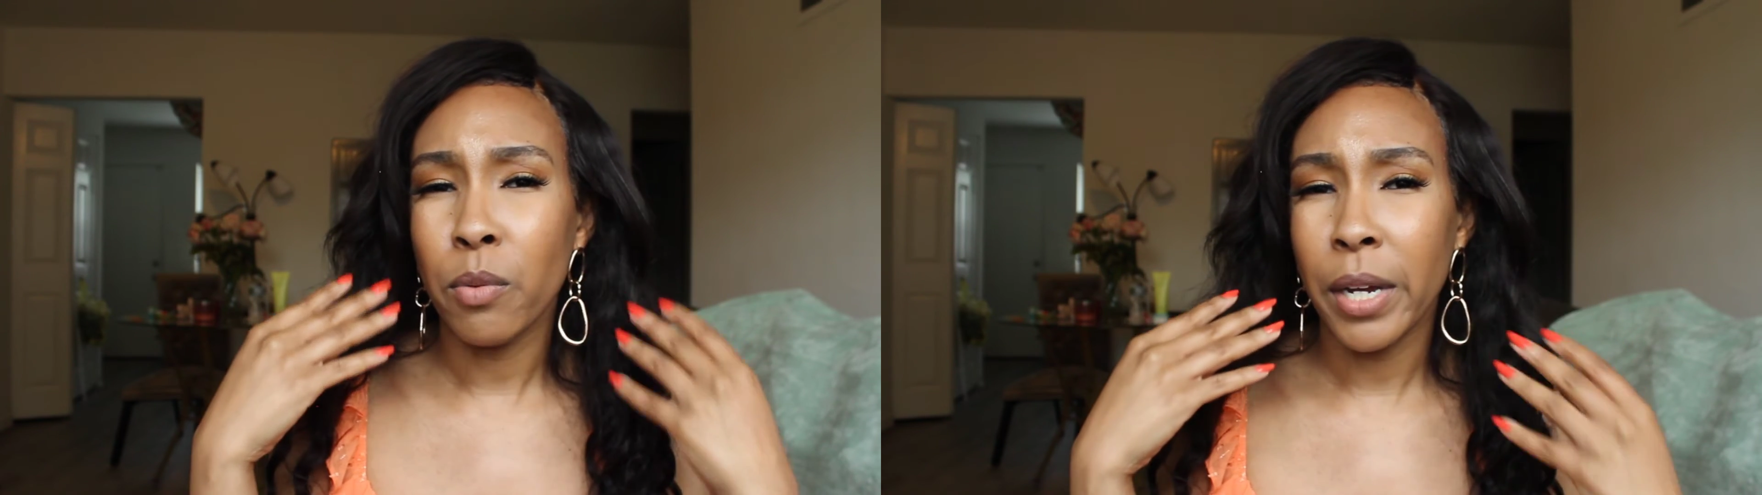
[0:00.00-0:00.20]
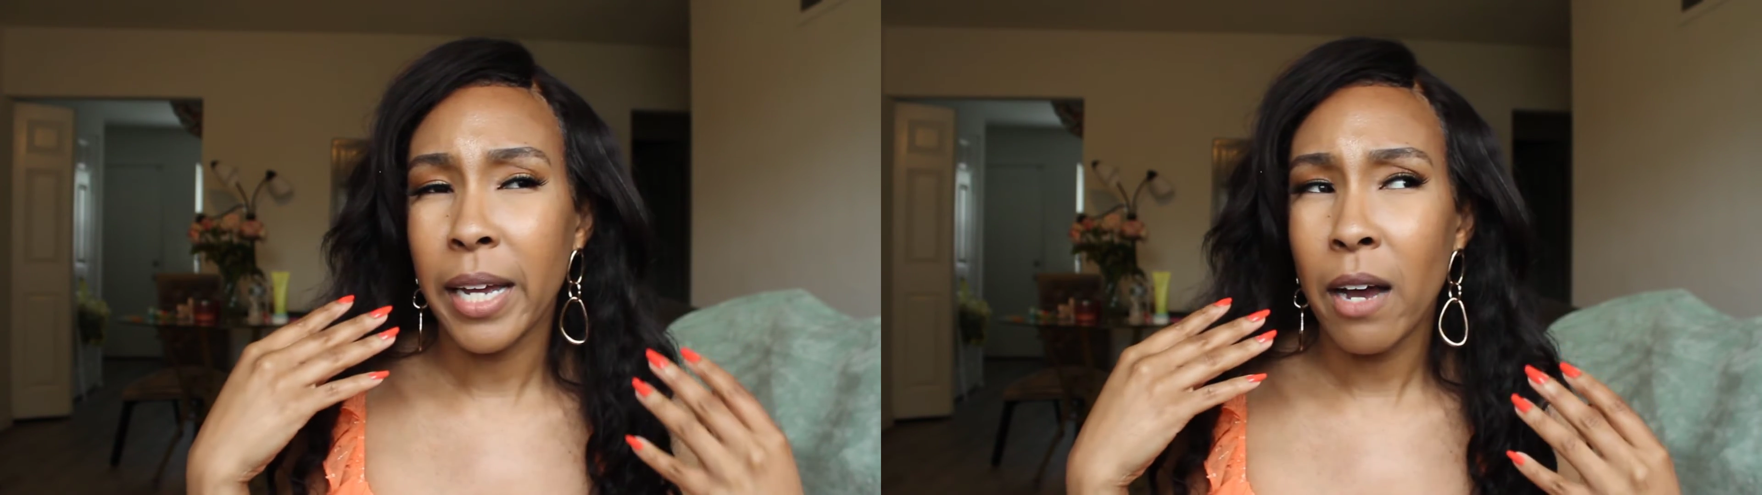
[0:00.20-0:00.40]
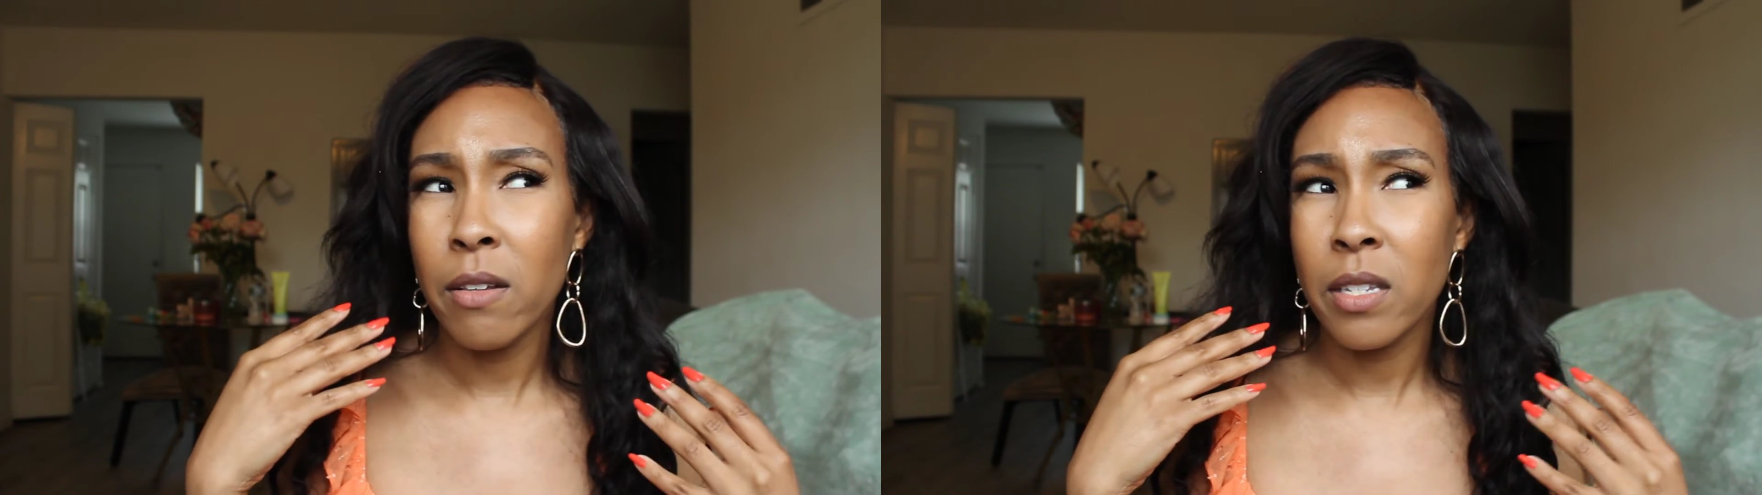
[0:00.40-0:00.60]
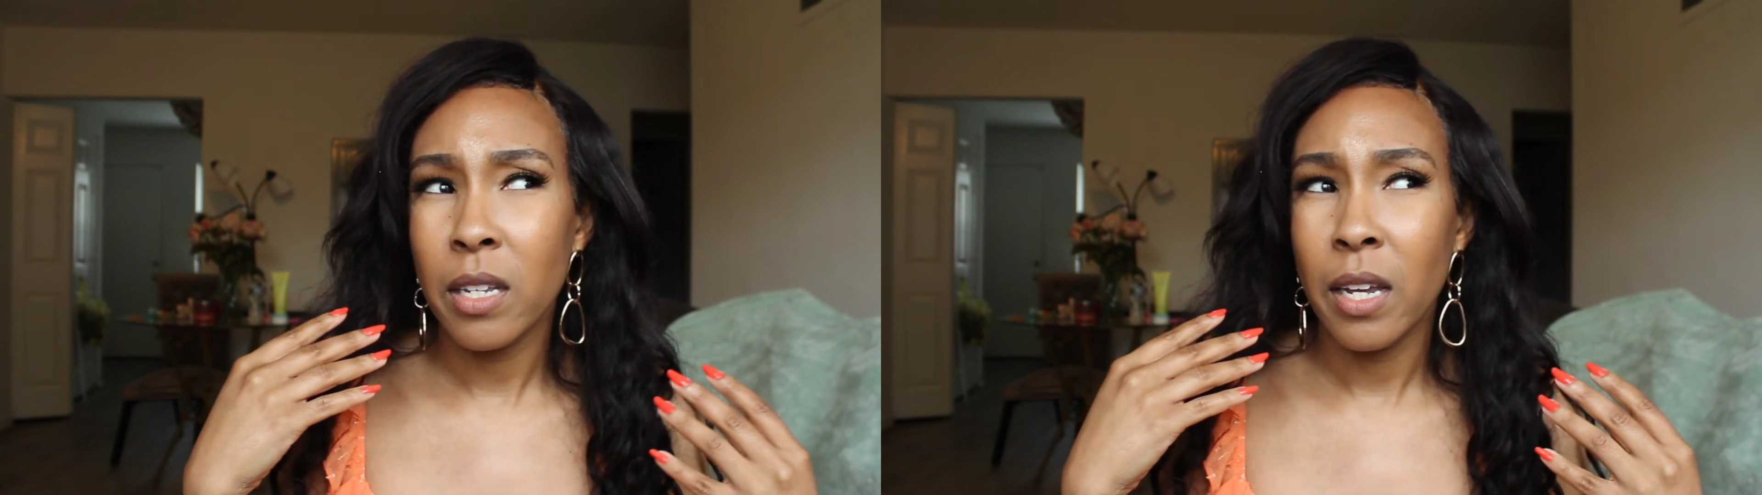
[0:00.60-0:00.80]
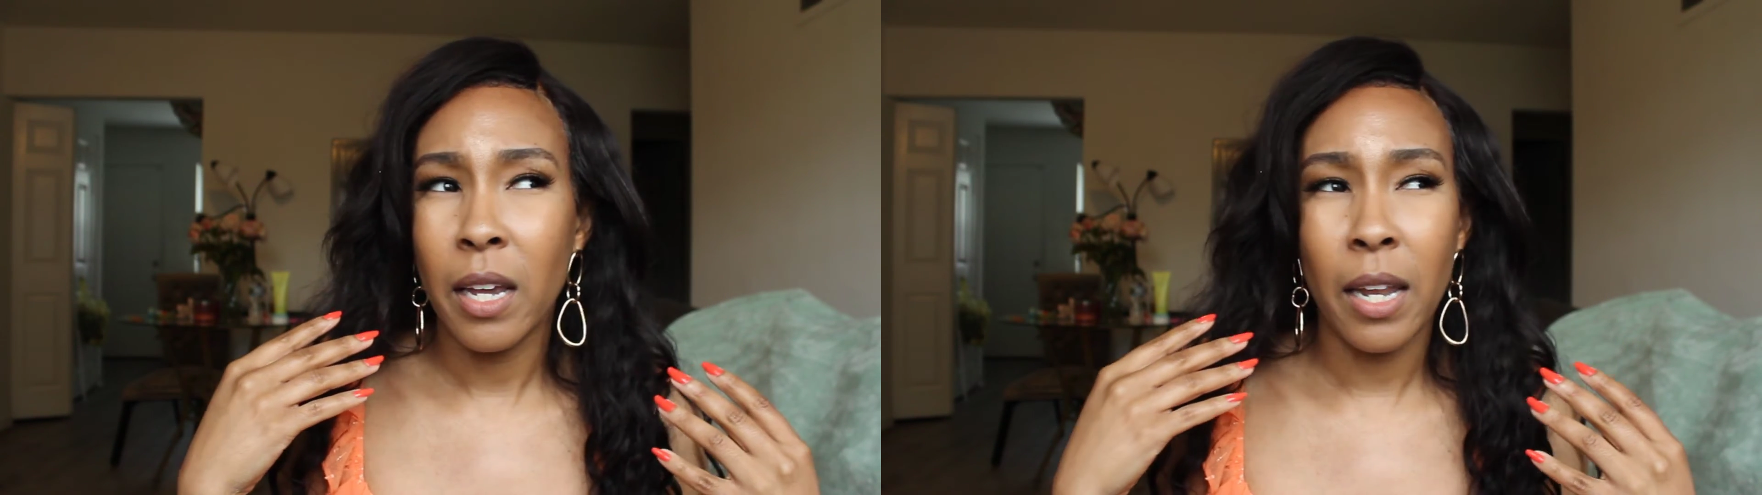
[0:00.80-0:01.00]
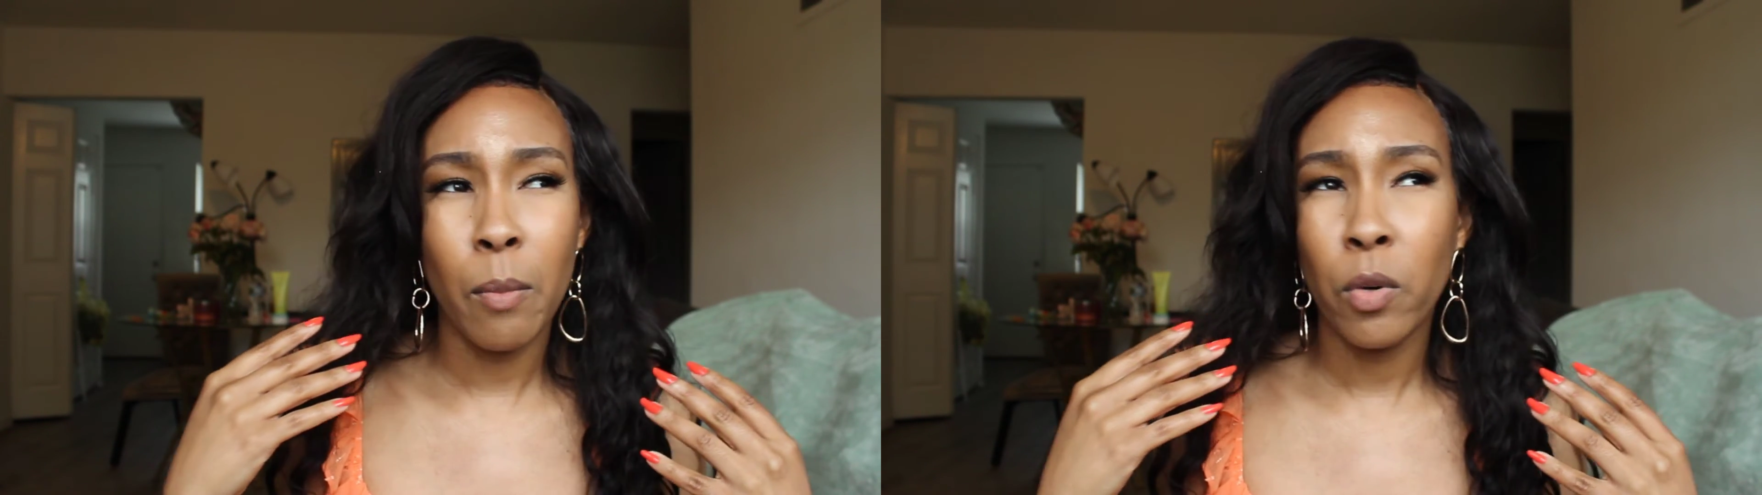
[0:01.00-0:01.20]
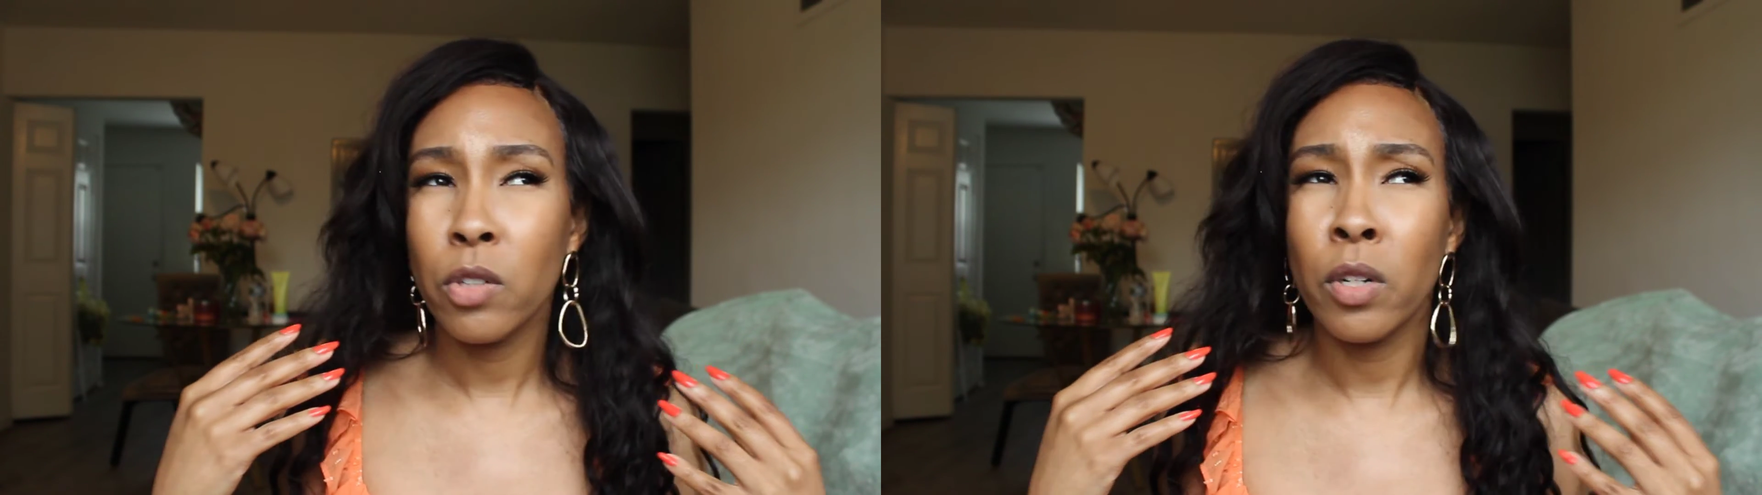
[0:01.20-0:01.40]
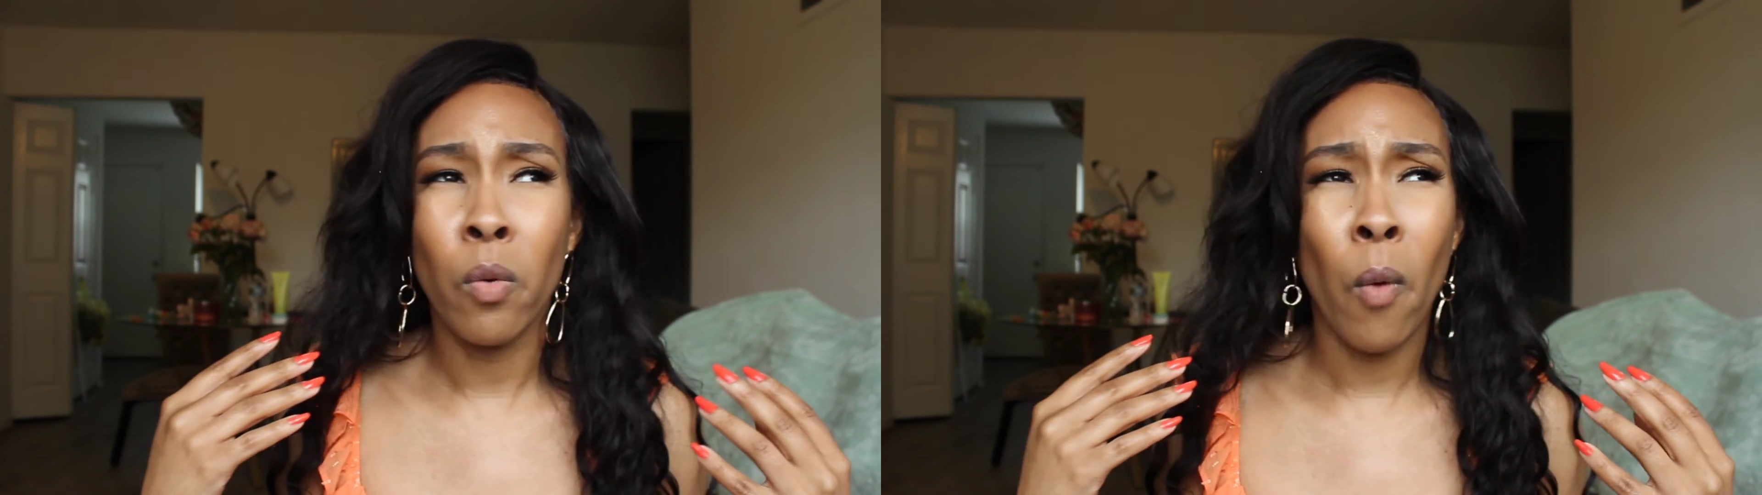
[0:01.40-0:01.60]
breakouts and I'm
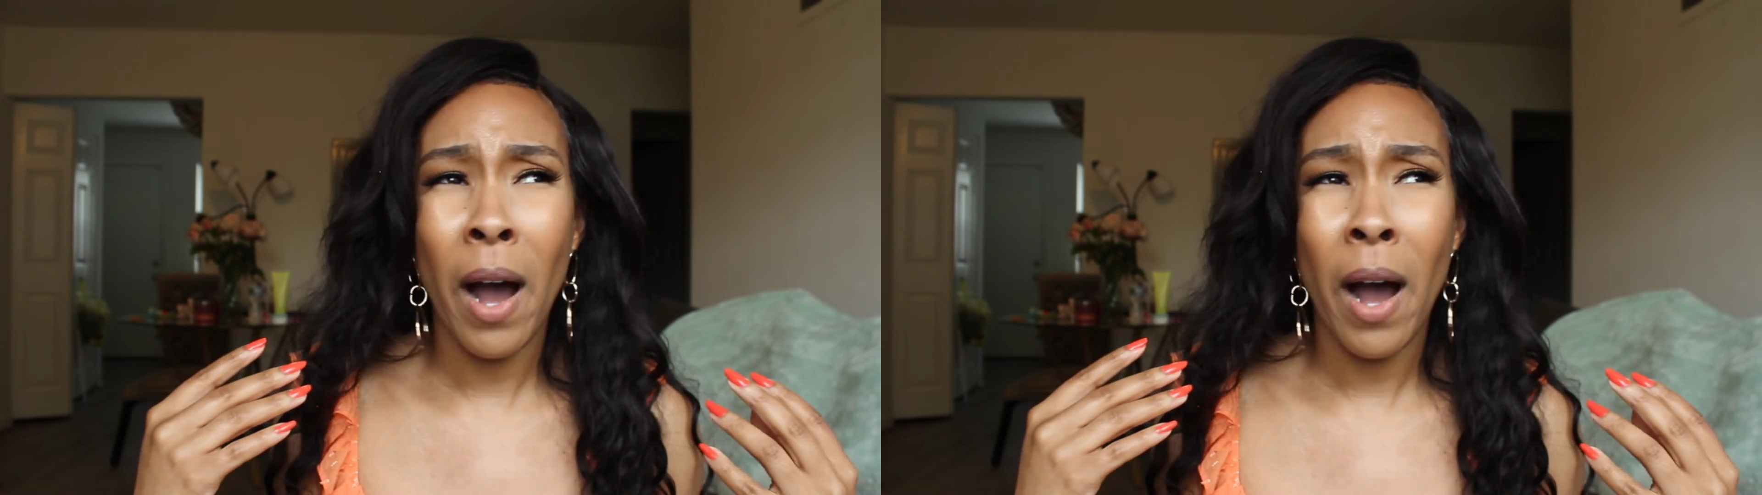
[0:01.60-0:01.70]
wondering,